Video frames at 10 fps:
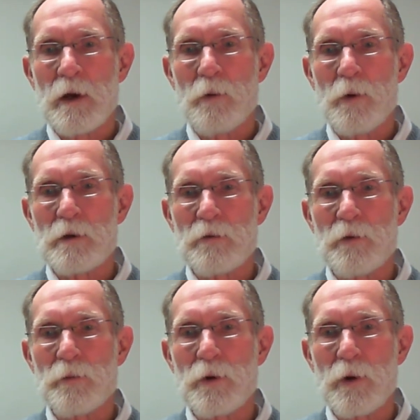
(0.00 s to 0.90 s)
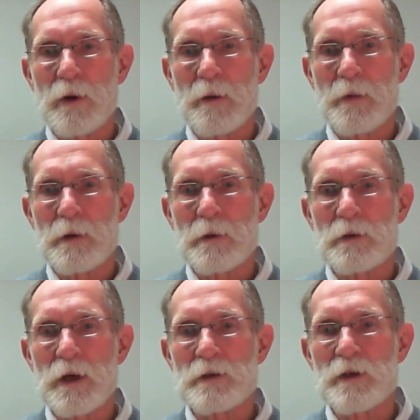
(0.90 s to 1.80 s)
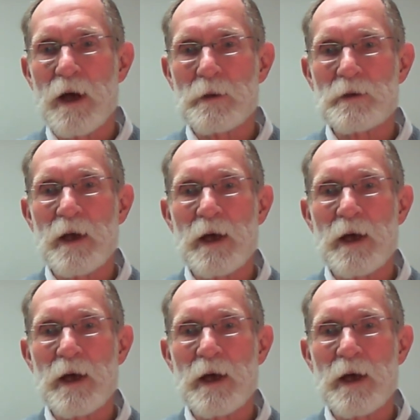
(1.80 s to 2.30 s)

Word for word: a wonderful program that Johns Hopkins